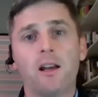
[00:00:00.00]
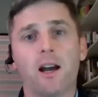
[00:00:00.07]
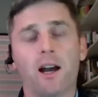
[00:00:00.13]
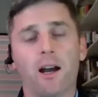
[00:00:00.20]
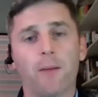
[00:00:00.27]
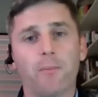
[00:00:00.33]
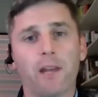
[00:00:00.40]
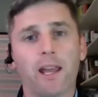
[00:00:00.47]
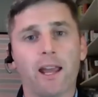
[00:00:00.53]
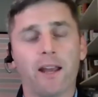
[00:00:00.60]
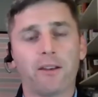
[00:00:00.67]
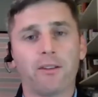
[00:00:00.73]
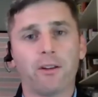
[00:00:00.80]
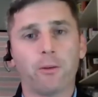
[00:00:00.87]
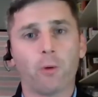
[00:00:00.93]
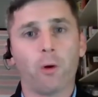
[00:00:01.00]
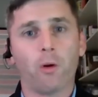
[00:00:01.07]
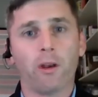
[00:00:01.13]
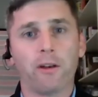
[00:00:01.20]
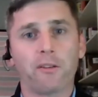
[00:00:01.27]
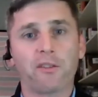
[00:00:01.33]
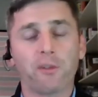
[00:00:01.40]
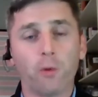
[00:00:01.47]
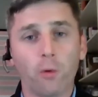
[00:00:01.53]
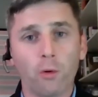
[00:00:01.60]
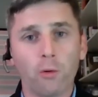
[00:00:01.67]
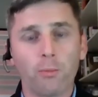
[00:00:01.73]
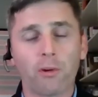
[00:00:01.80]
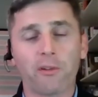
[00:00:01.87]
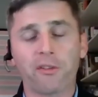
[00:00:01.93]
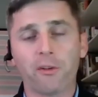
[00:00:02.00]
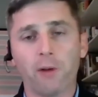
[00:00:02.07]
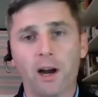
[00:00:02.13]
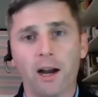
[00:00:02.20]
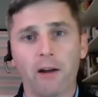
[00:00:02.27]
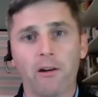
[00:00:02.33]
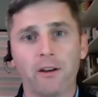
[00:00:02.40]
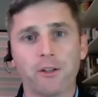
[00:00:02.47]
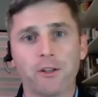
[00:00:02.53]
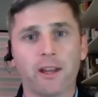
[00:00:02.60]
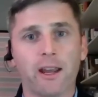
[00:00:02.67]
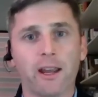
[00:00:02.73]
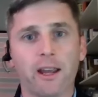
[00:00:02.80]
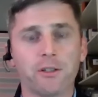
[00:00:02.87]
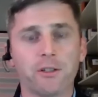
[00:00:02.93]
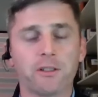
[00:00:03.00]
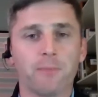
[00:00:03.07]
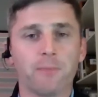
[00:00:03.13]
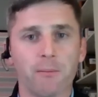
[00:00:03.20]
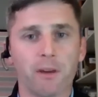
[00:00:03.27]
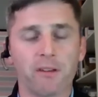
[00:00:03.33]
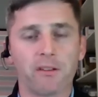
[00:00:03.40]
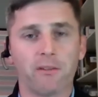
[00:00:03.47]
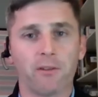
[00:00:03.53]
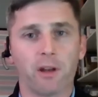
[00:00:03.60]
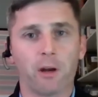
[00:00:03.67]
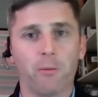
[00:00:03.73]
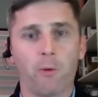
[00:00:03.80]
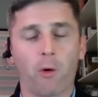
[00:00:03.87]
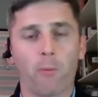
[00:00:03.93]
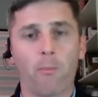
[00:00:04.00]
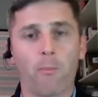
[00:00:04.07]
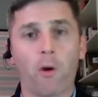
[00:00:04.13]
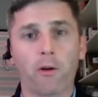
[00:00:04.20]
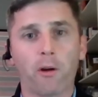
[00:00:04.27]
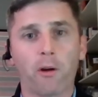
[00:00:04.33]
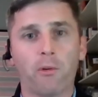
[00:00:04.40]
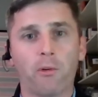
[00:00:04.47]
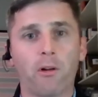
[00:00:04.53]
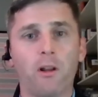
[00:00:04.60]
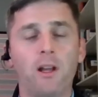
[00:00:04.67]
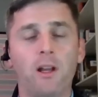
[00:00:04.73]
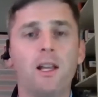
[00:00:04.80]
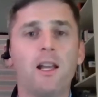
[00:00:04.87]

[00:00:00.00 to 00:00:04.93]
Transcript: uh, began to enroll in school pursue higher education to make myself a little more marketable